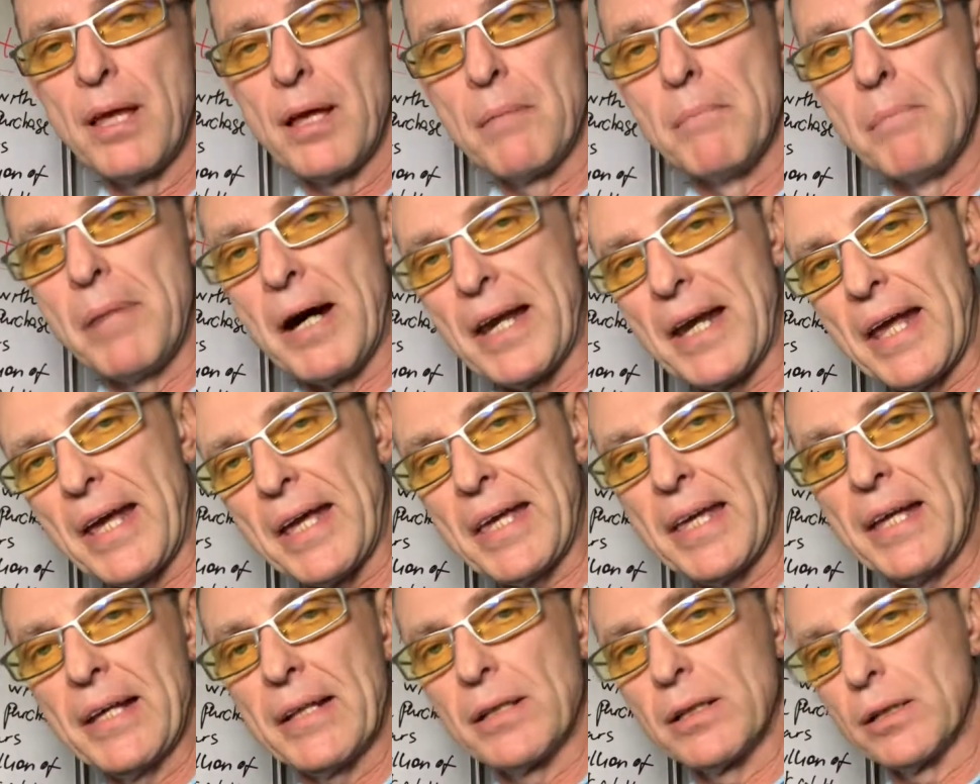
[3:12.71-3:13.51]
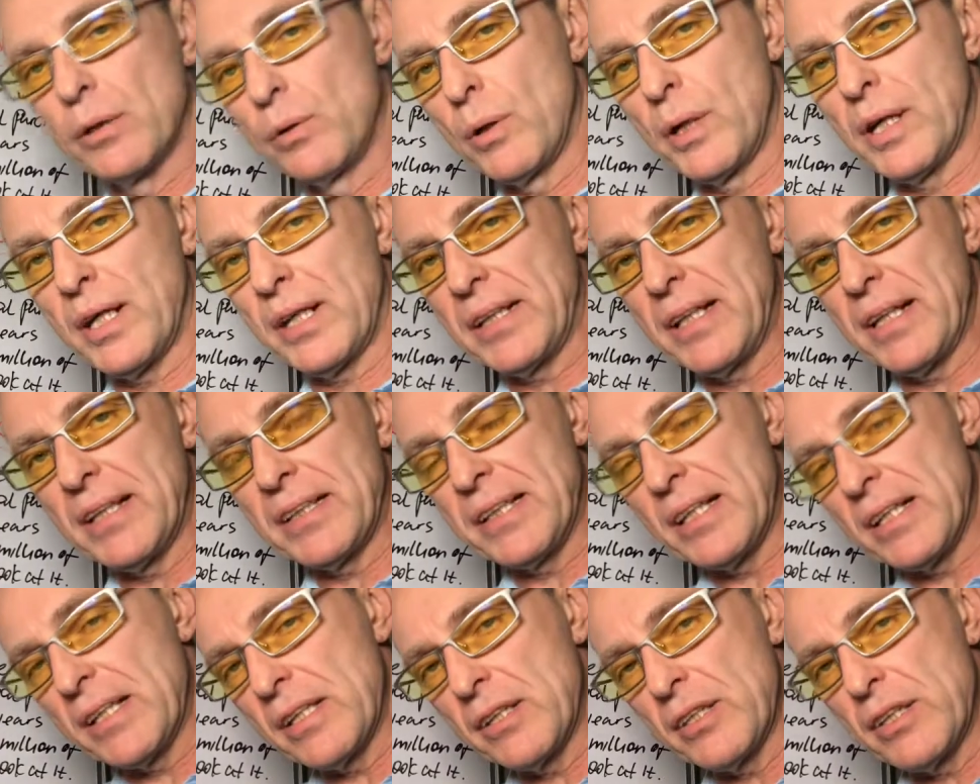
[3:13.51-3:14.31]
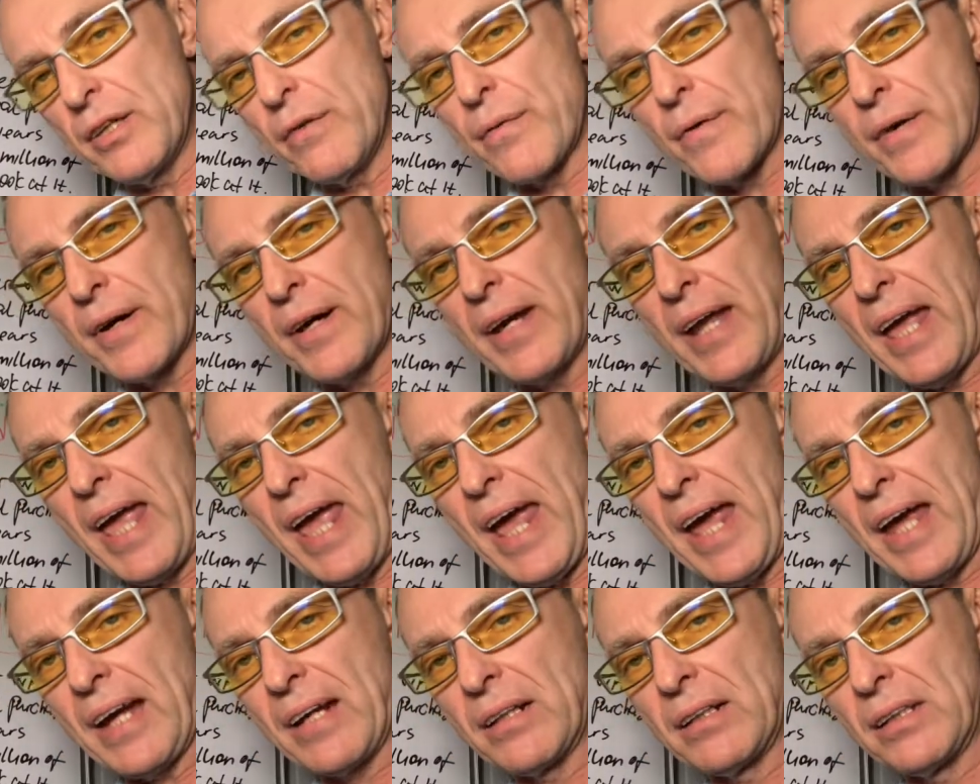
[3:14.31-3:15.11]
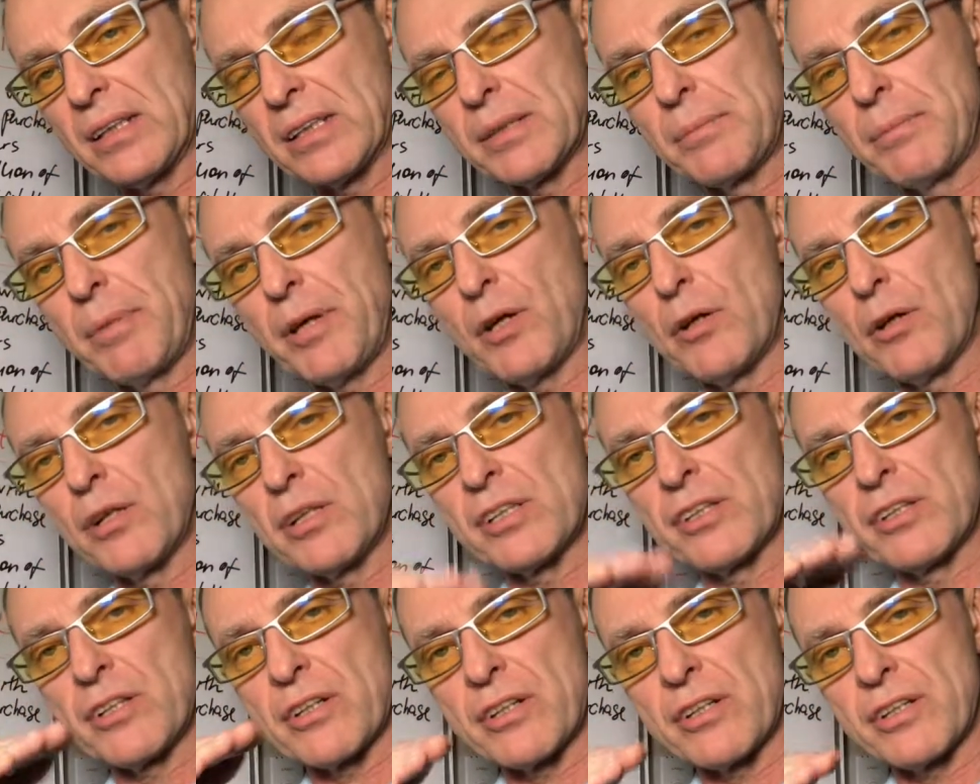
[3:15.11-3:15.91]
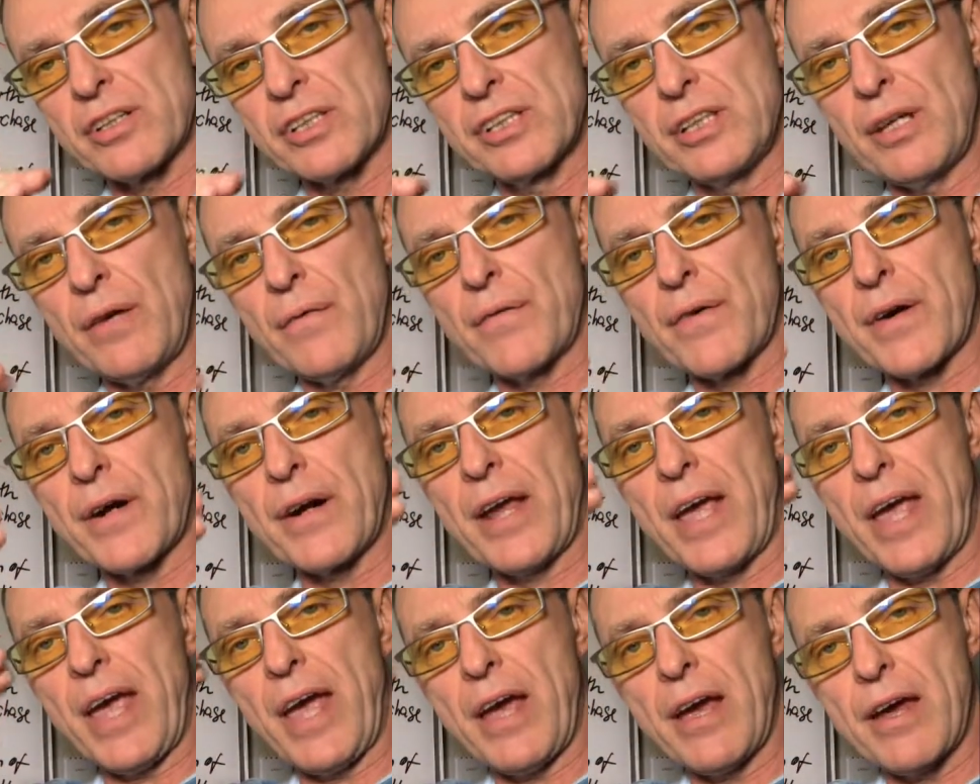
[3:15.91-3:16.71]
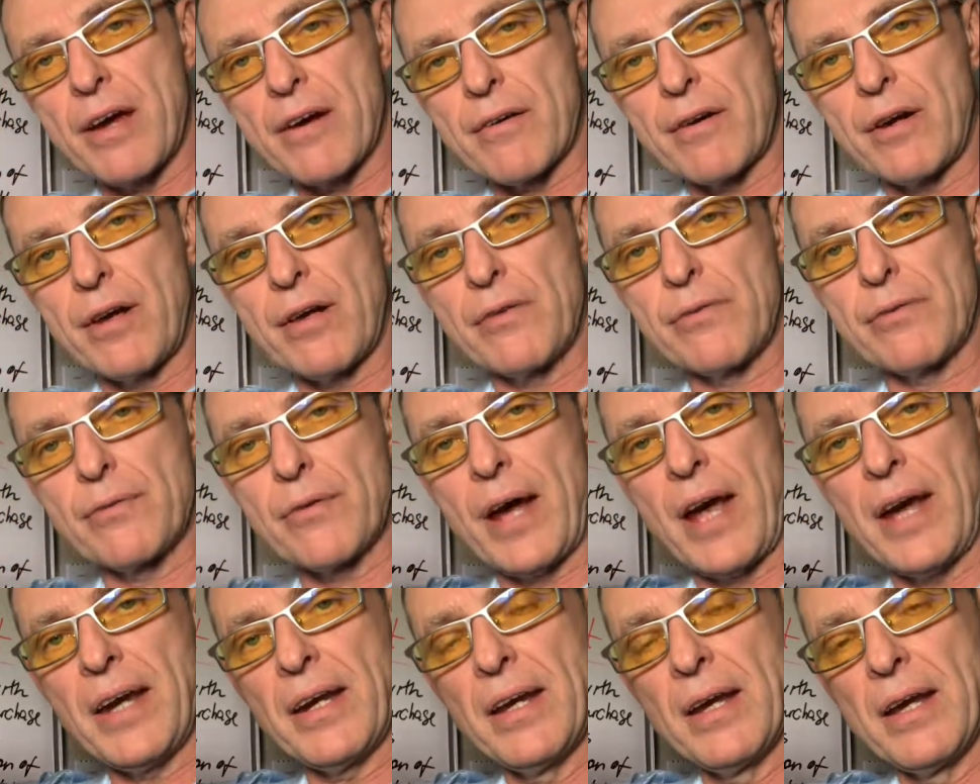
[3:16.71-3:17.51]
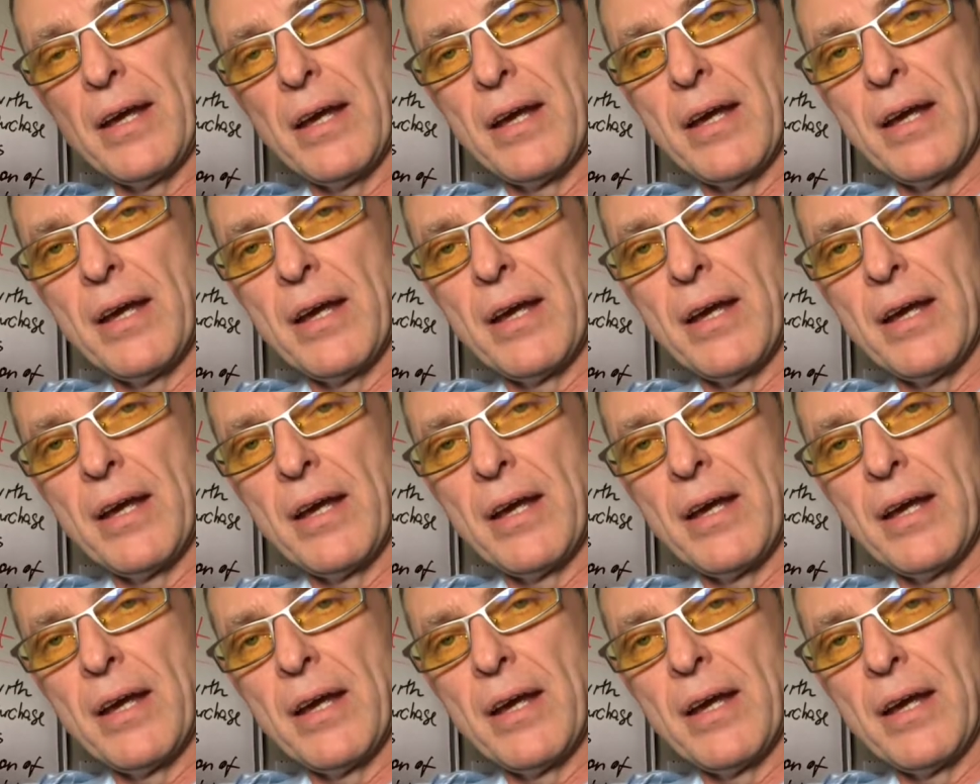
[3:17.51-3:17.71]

but I can look at it at different angles because there is different areas right